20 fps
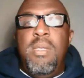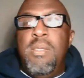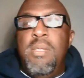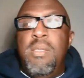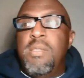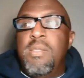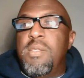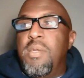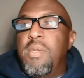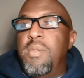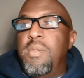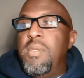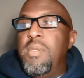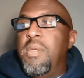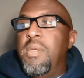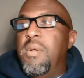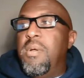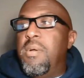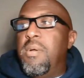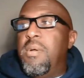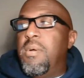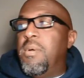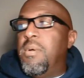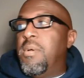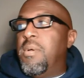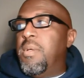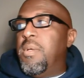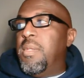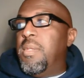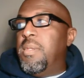So, you know,
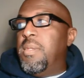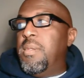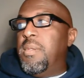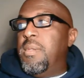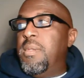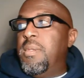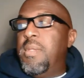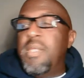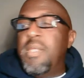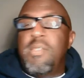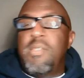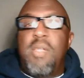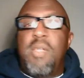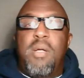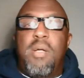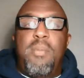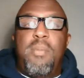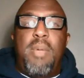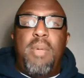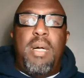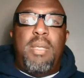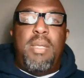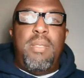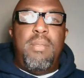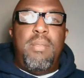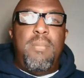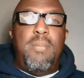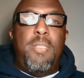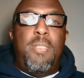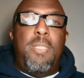on Let's Talk About It,
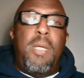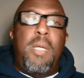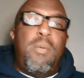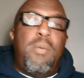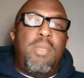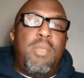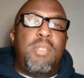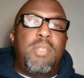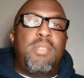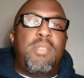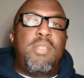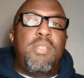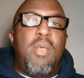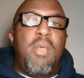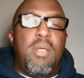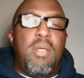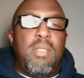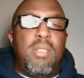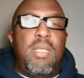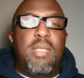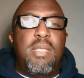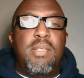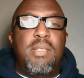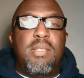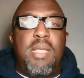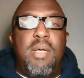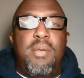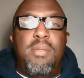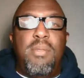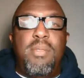I want us to talk things
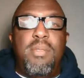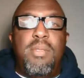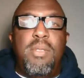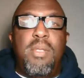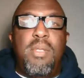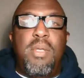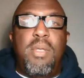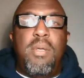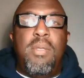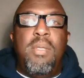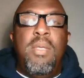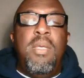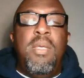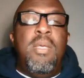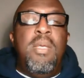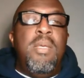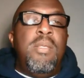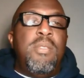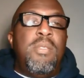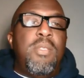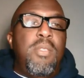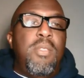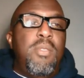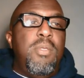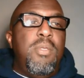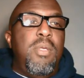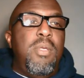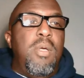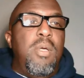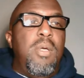out, you know. So you
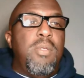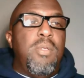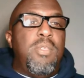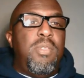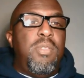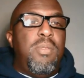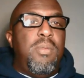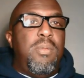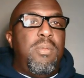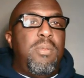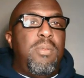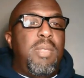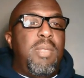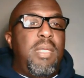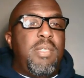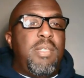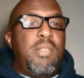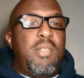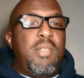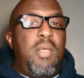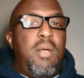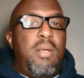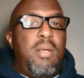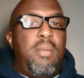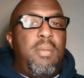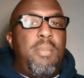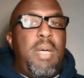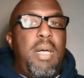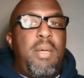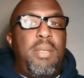can go to Let's Talk
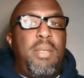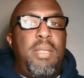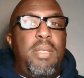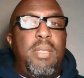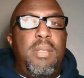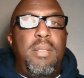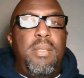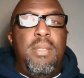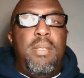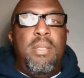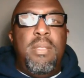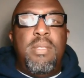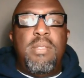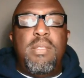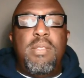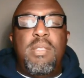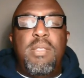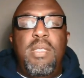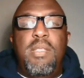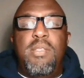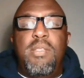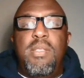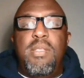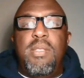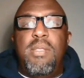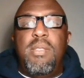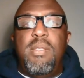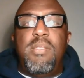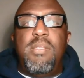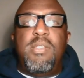About It
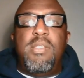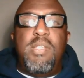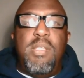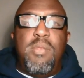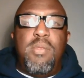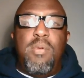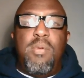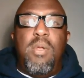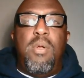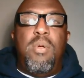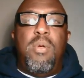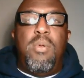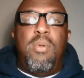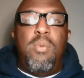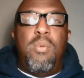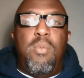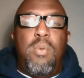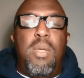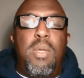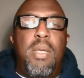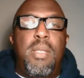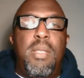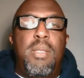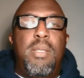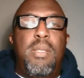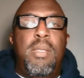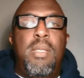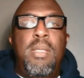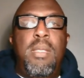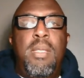season 01
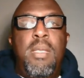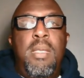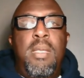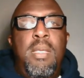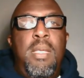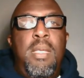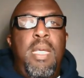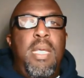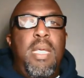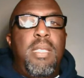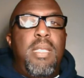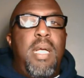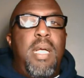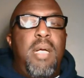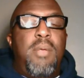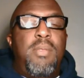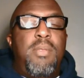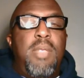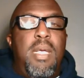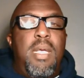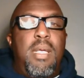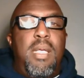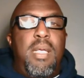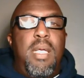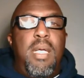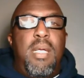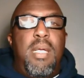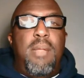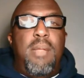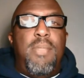at
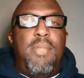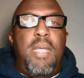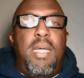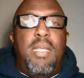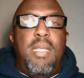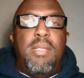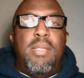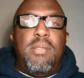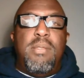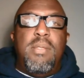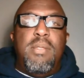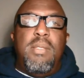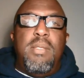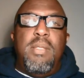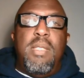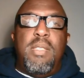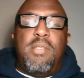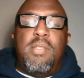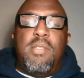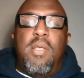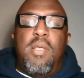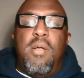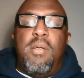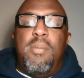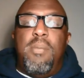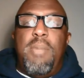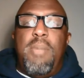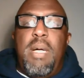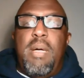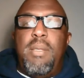yahoo.com. That's Let's Talk
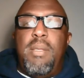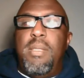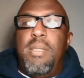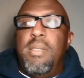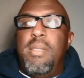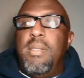About It